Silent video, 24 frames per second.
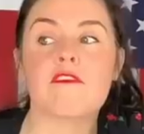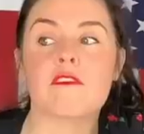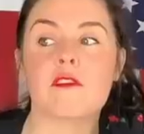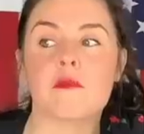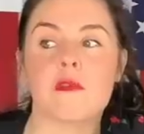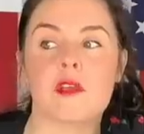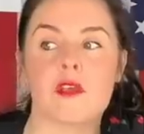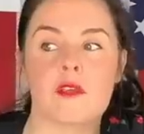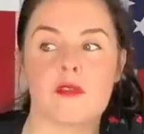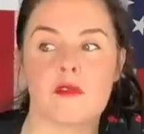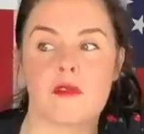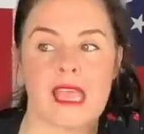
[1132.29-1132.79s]

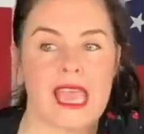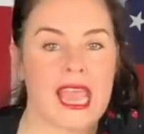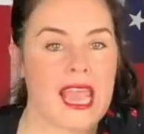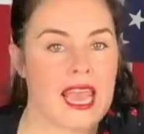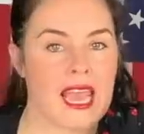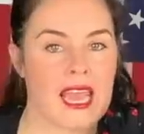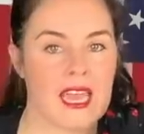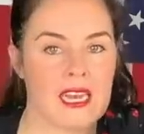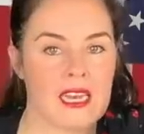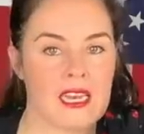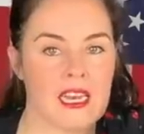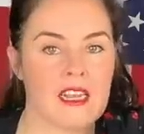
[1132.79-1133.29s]
everywhere you
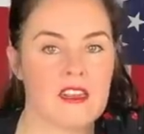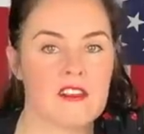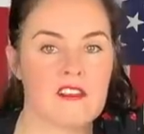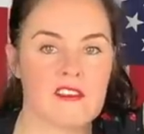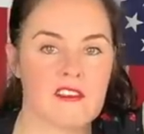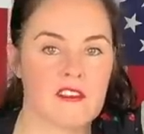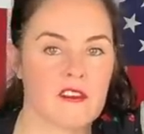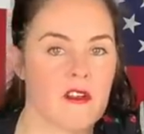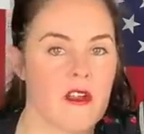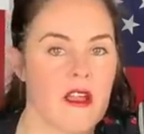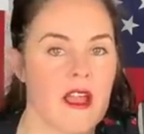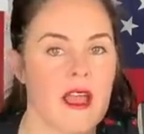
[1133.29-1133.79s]
can
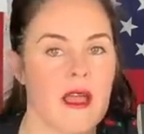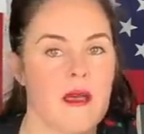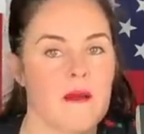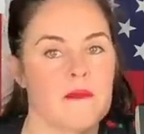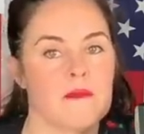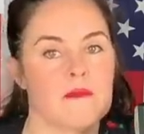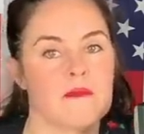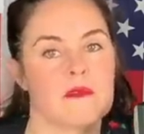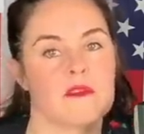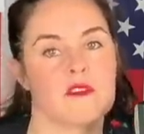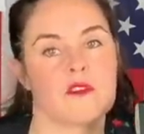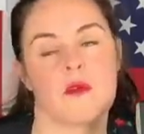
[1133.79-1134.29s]
Instagram,